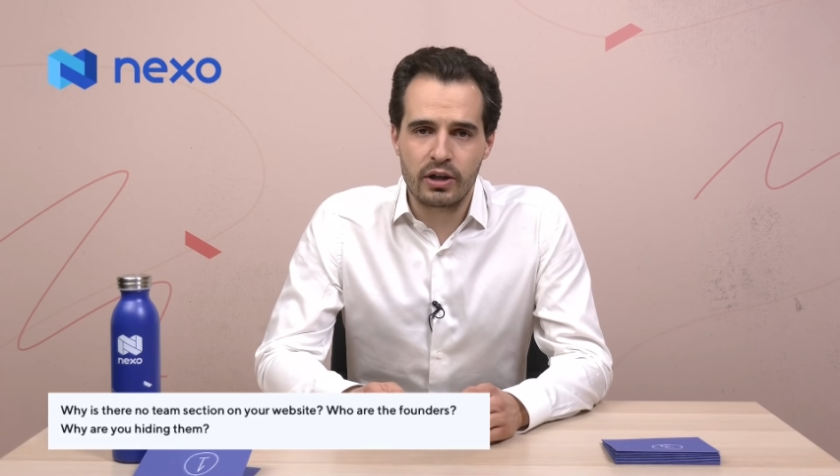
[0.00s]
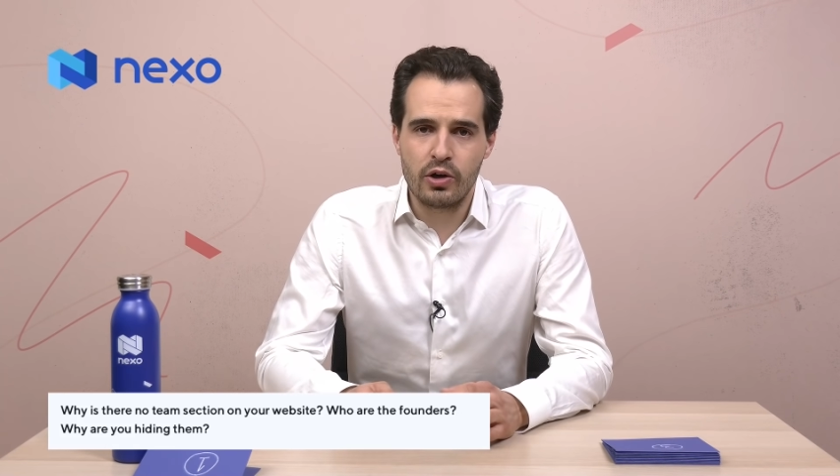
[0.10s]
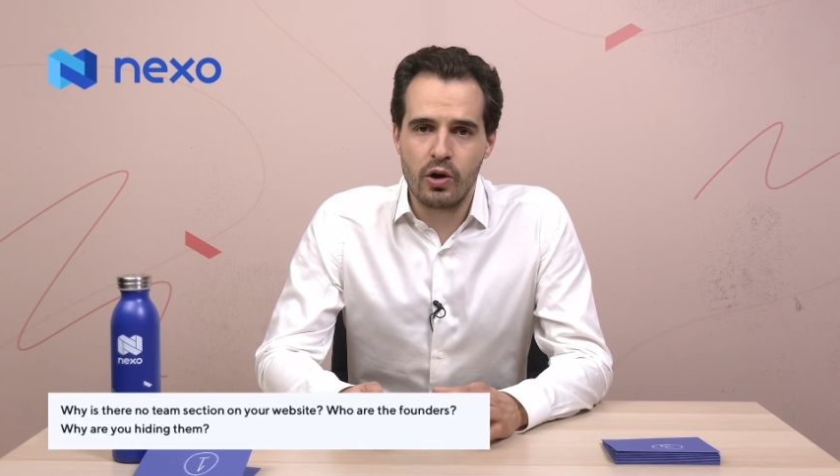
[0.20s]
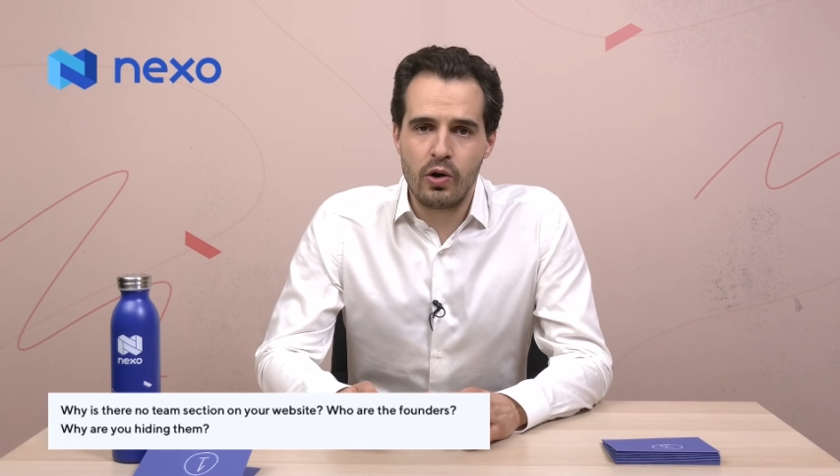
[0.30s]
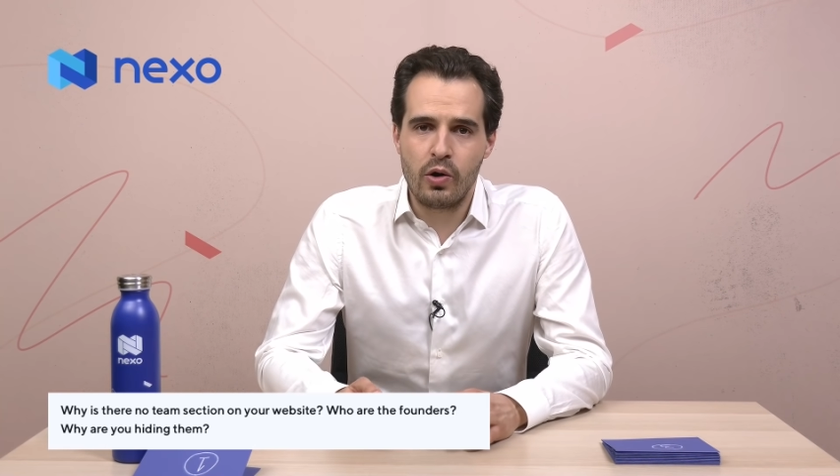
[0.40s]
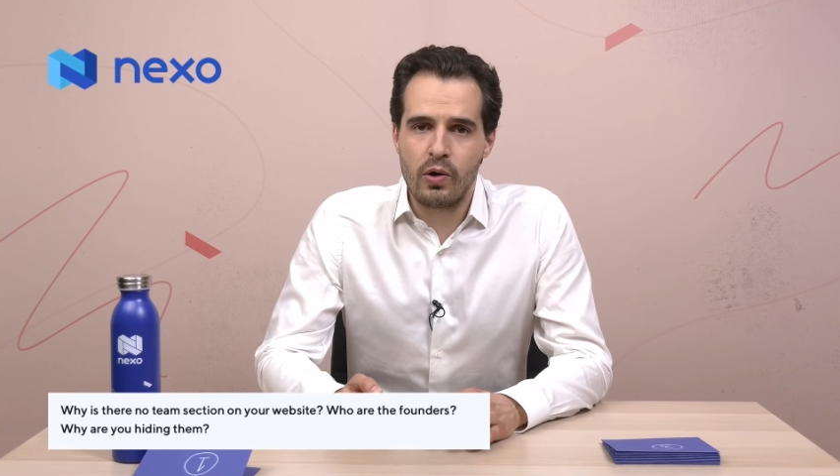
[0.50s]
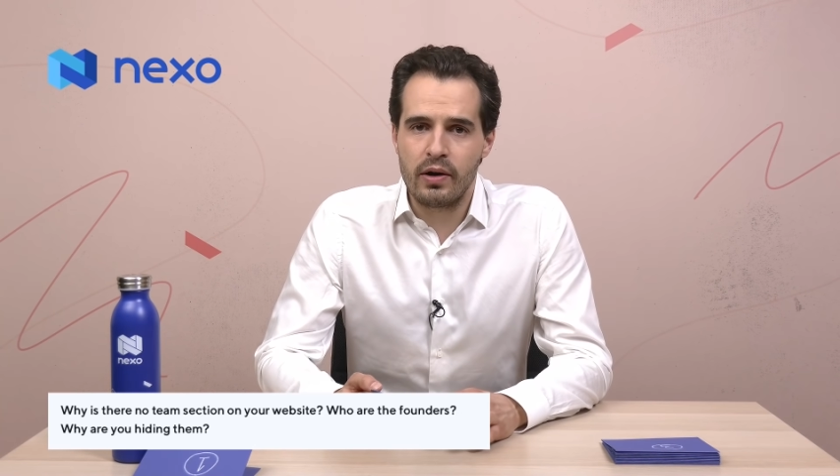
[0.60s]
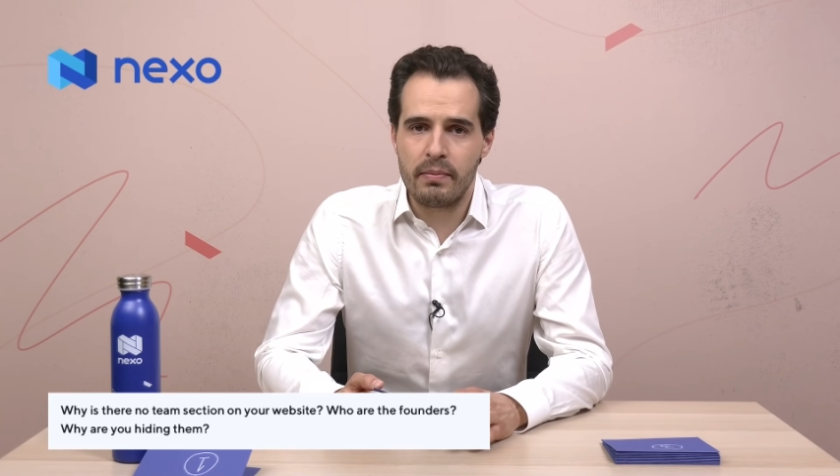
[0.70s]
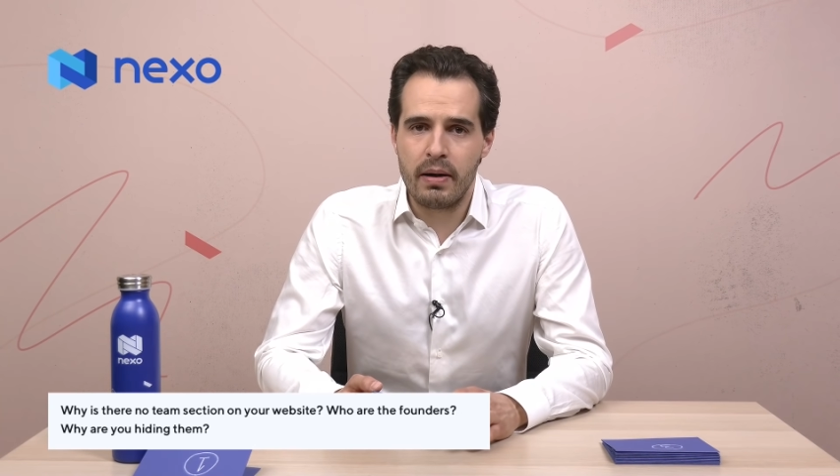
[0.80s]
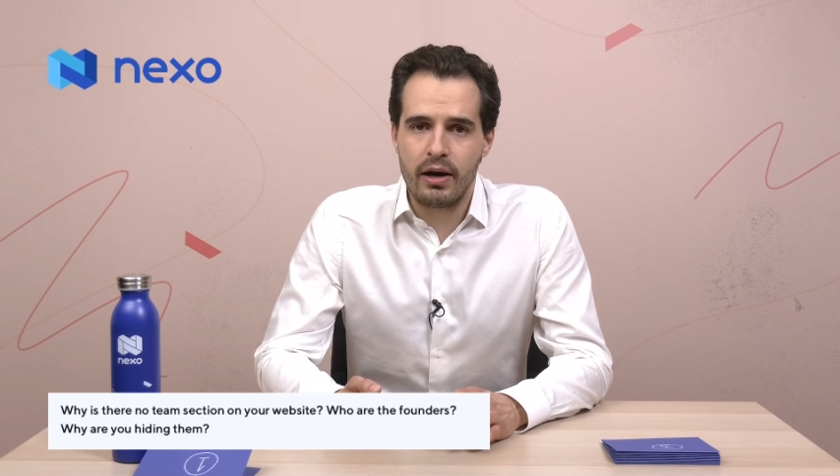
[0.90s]
go
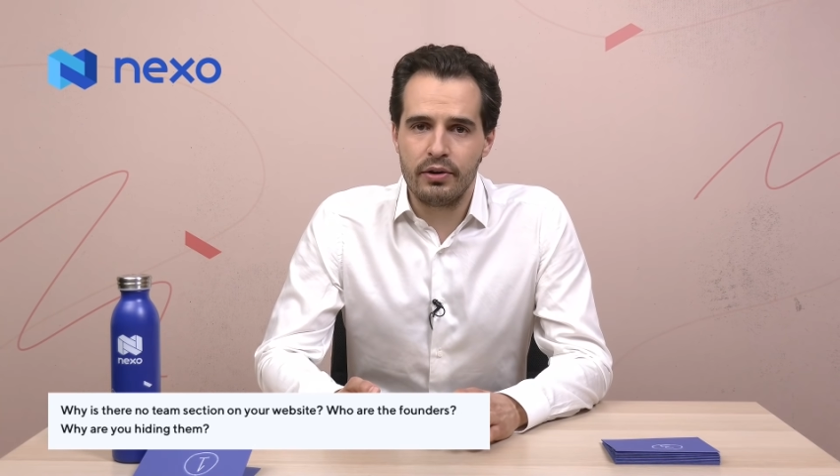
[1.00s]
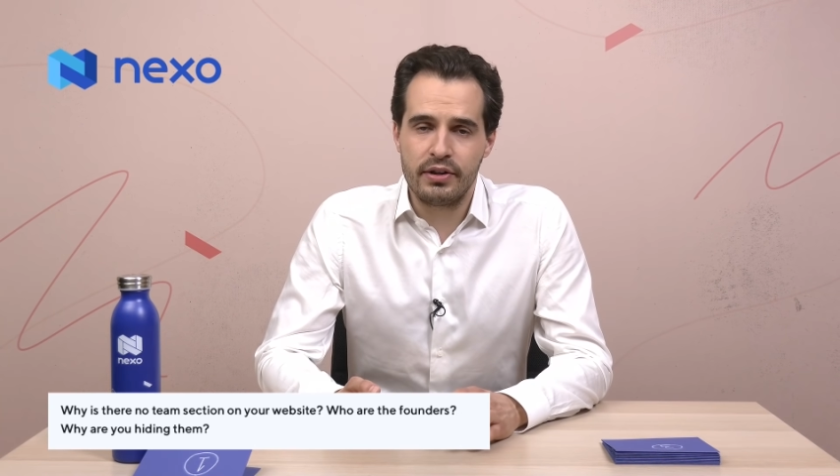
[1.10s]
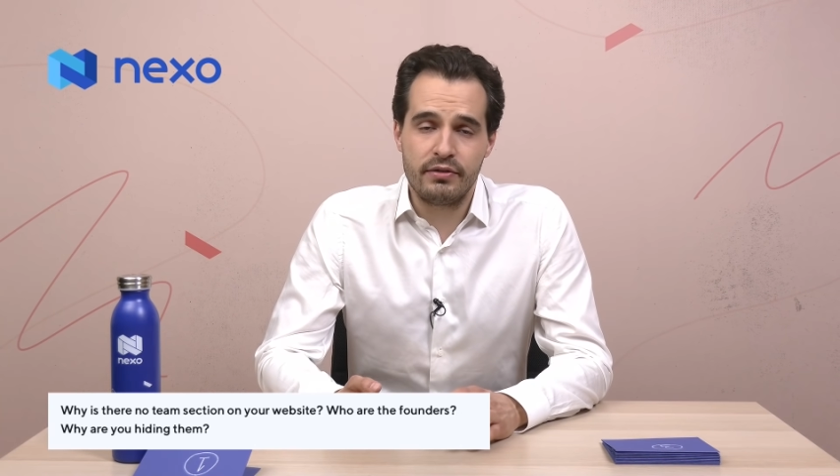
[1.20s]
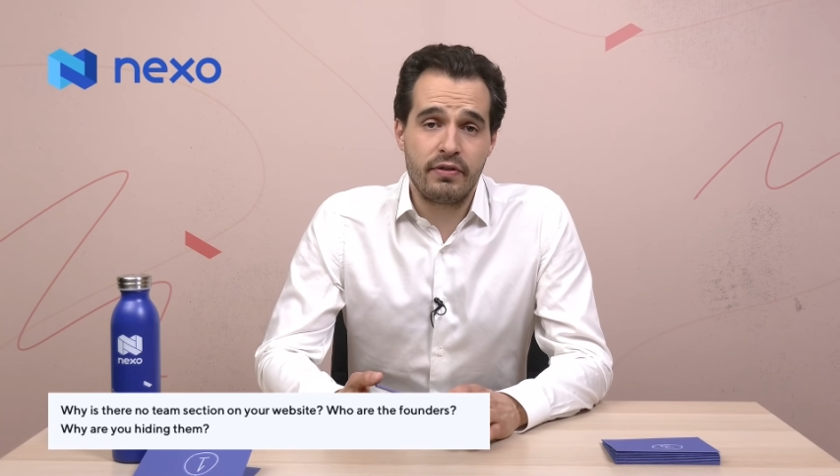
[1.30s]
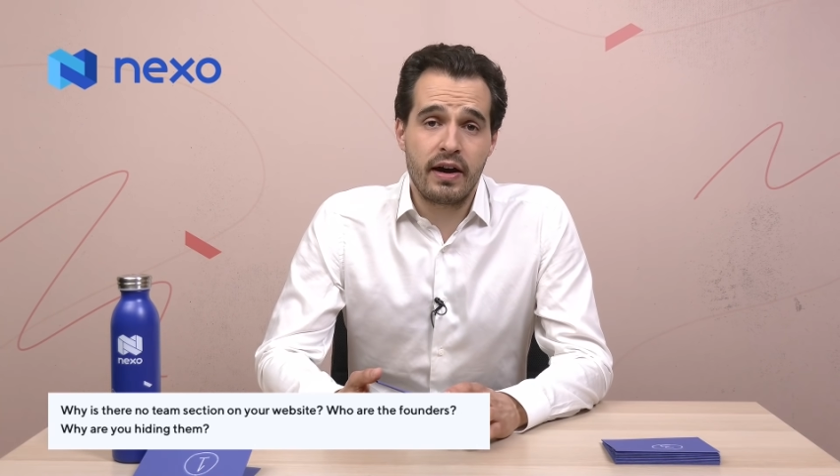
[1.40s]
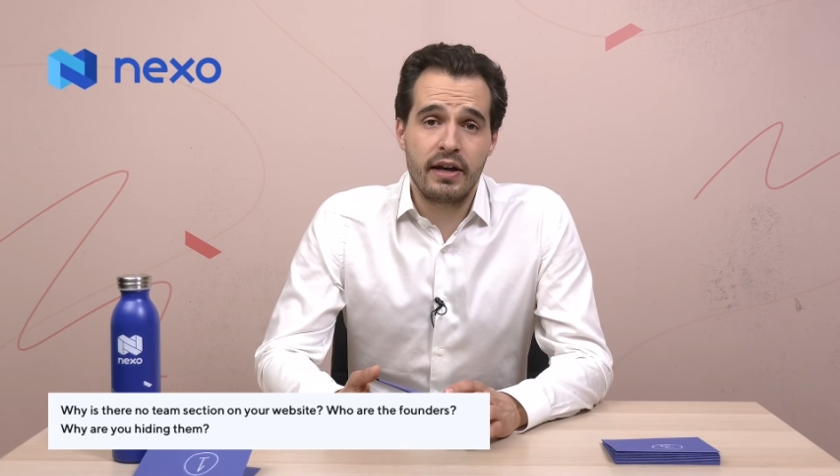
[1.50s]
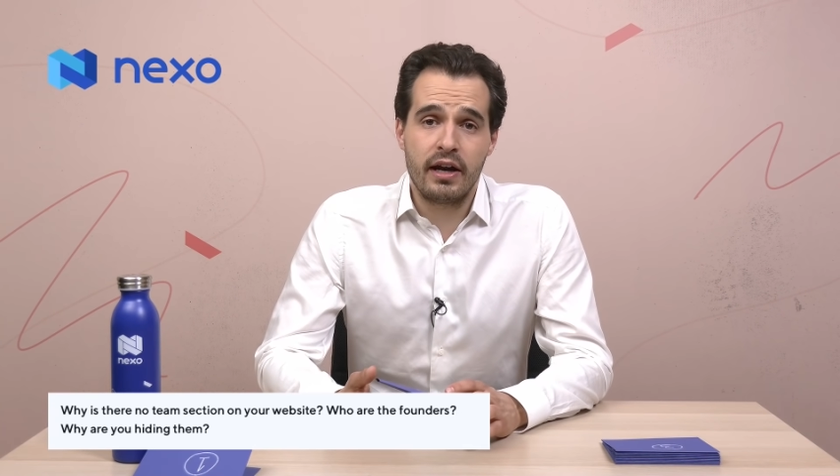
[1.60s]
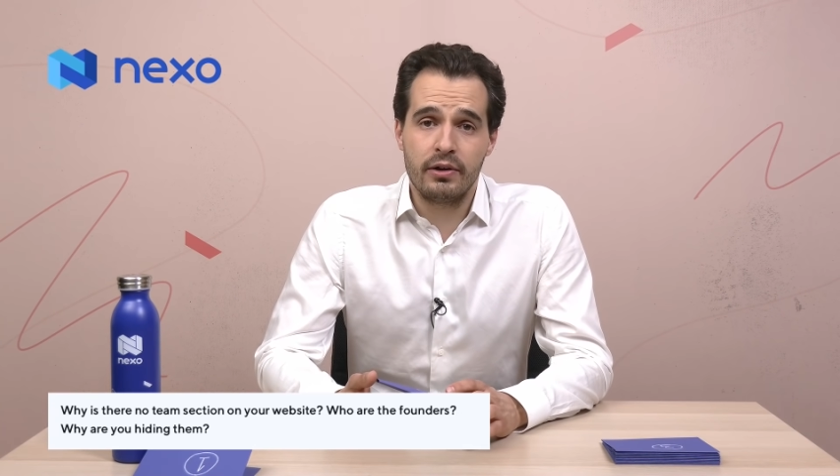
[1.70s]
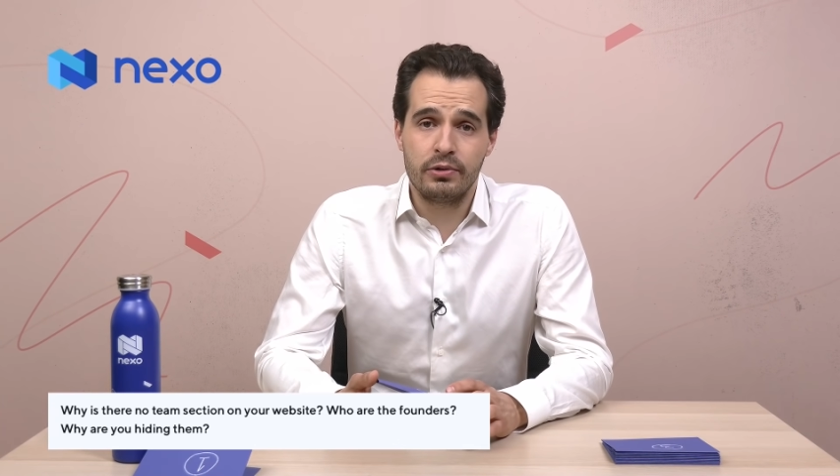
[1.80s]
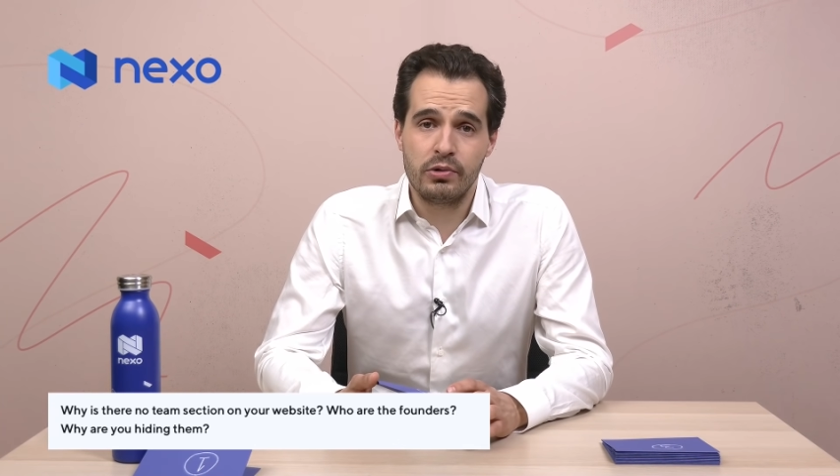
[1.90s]
about and find out